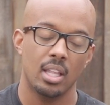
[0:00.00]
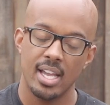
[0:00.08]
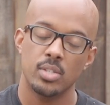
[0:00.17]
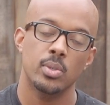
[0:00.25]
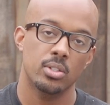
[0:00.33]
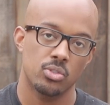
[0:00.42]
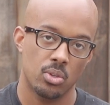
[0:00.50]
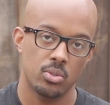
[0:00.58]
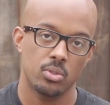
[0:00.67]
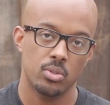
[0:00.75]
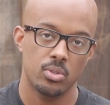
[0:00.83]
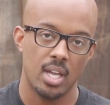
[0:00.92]
the last week on
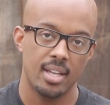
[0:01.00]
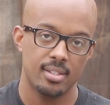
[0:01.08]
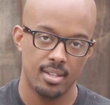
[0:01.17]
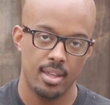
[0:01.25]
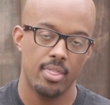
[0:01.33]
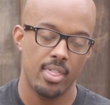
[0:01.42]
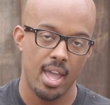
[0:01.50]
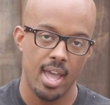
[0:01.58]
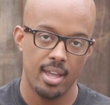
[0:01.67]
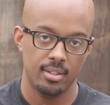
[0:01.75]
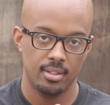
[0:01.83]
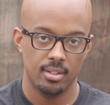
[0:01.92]
Drone News, I said
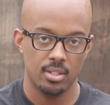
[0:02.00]
that,